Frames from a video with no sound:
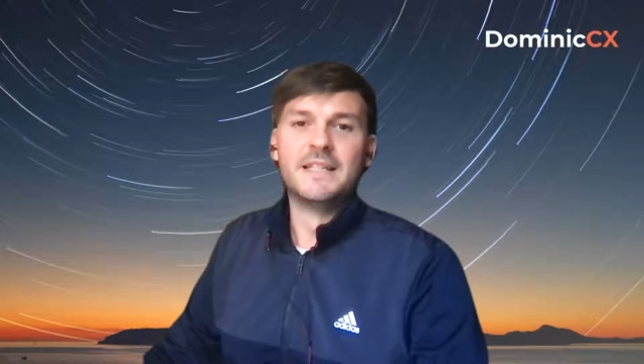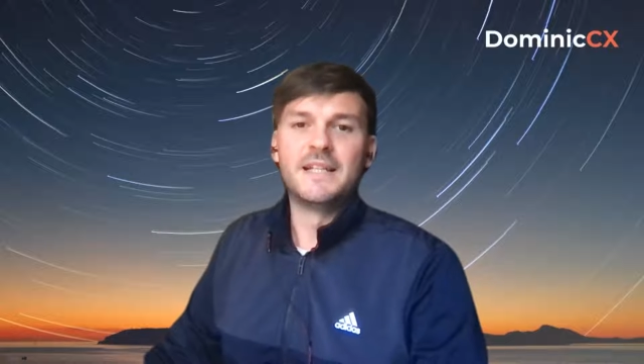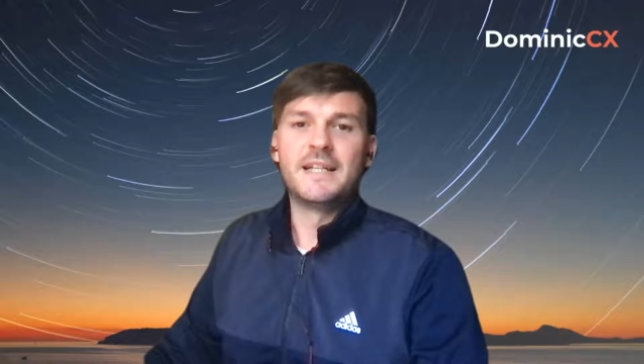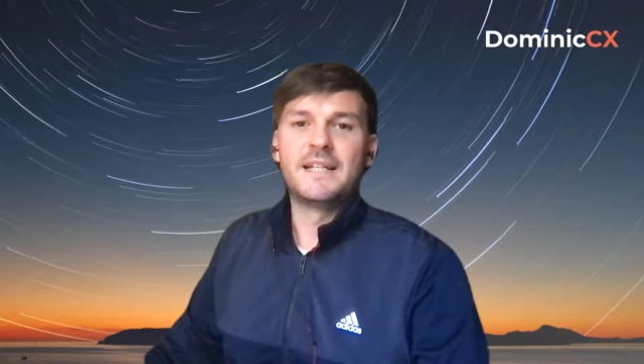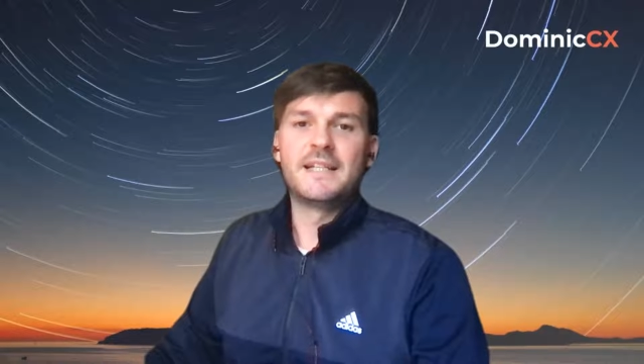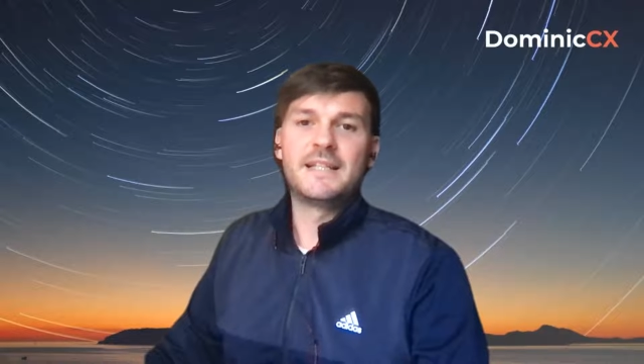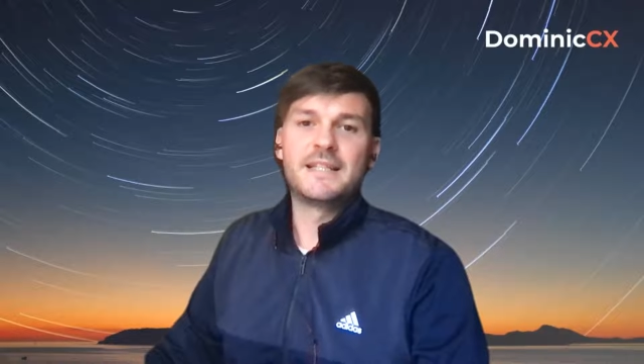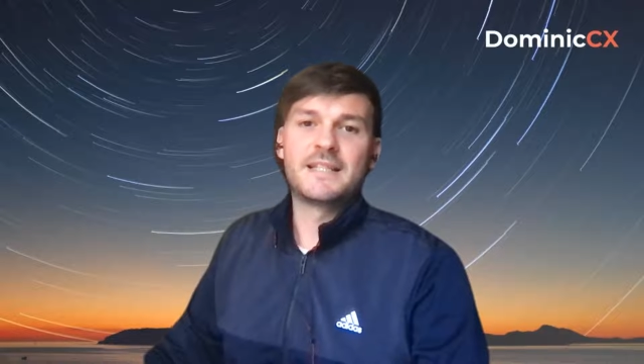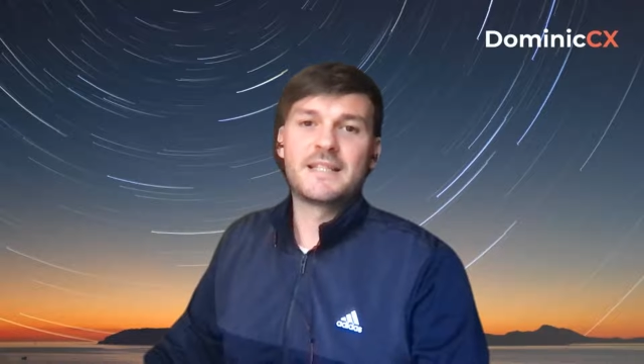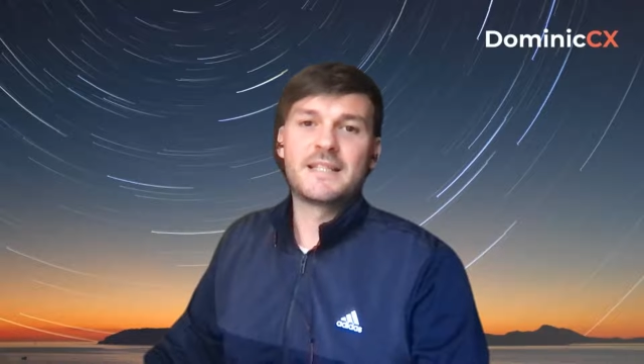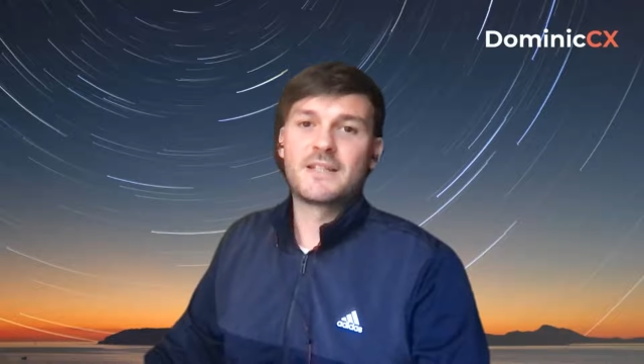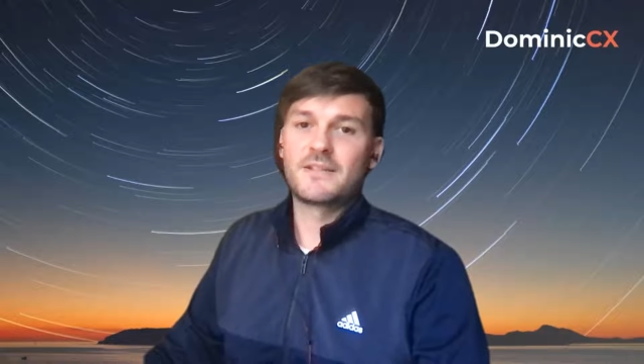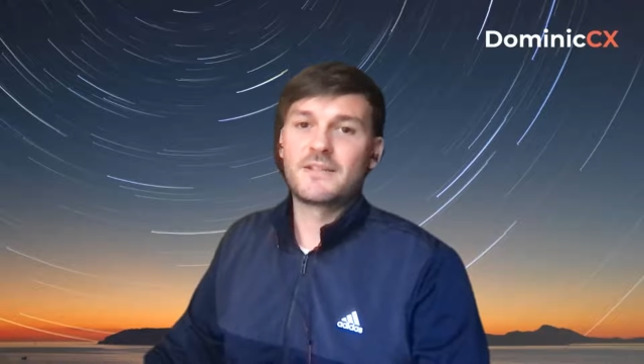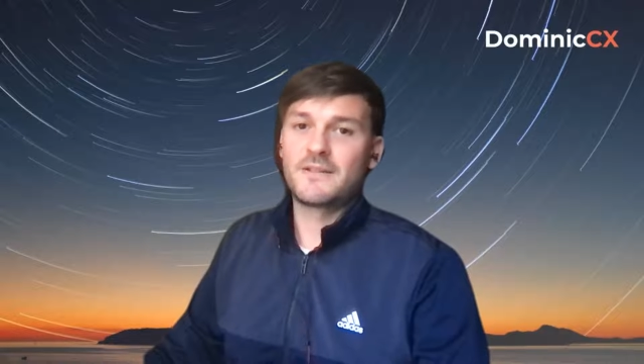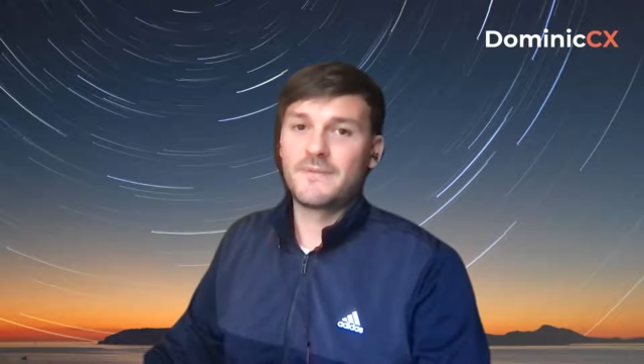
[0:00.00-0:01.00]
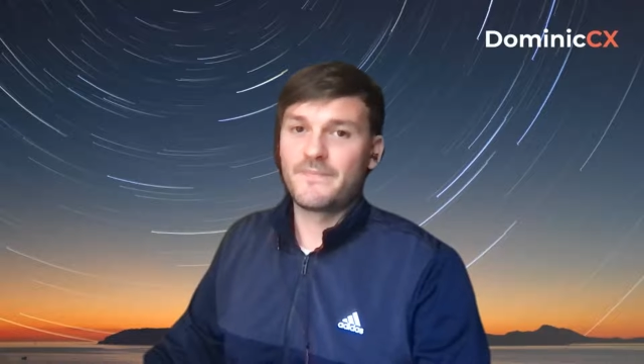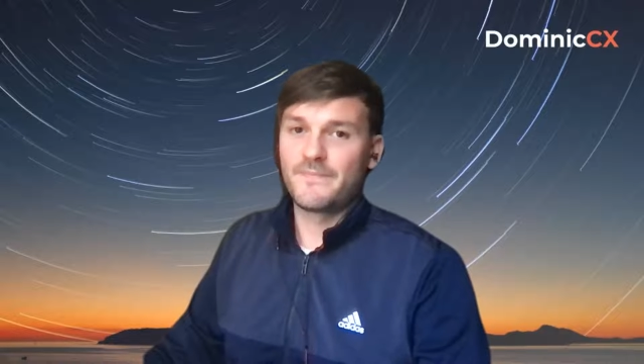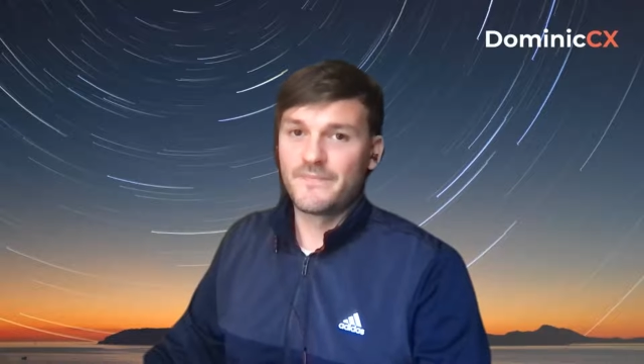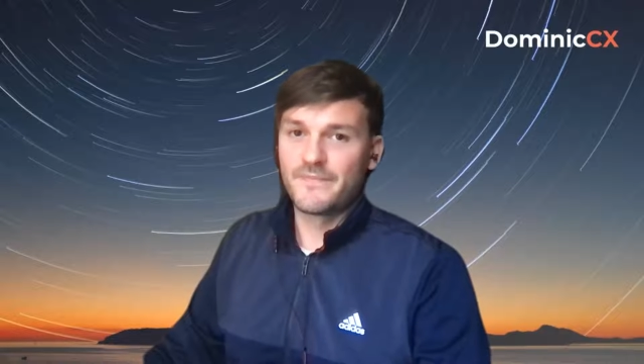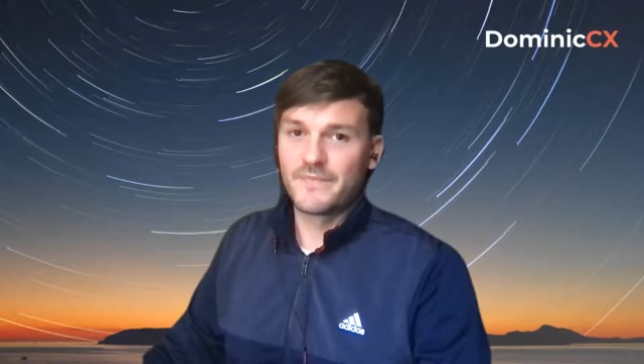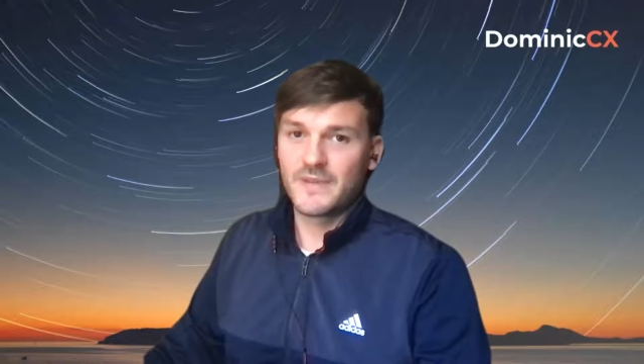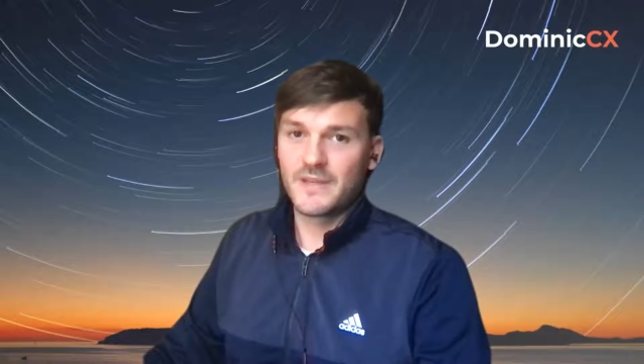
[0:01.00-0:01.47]
And
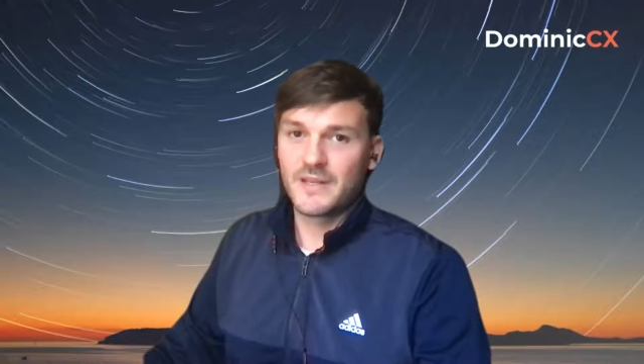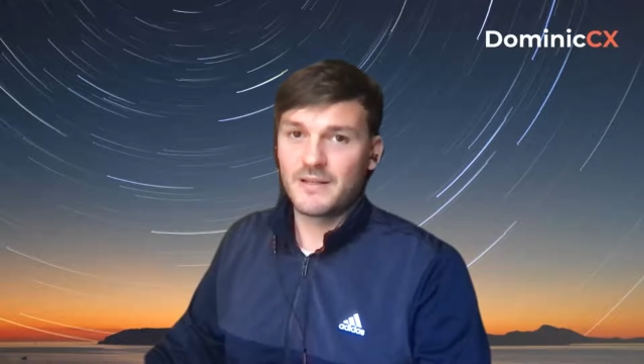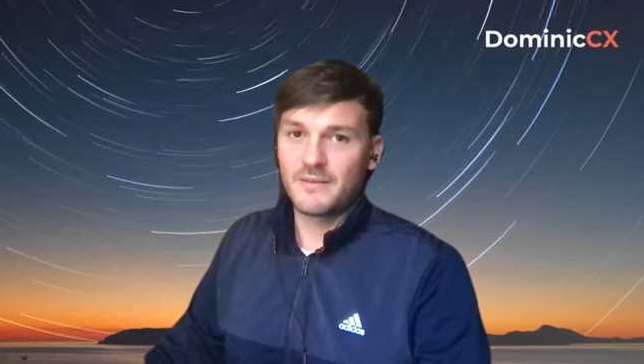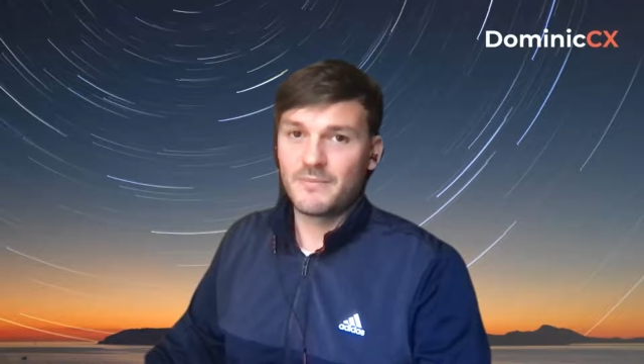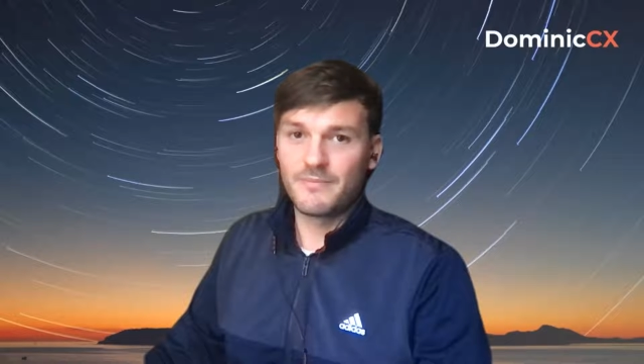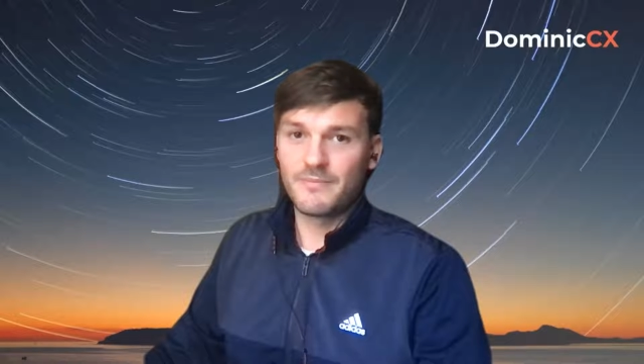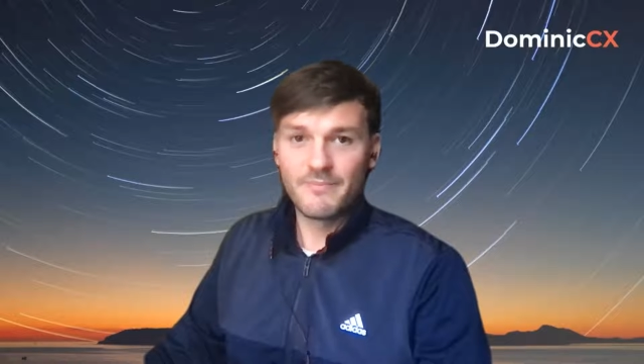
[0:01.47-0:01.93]
um, uh,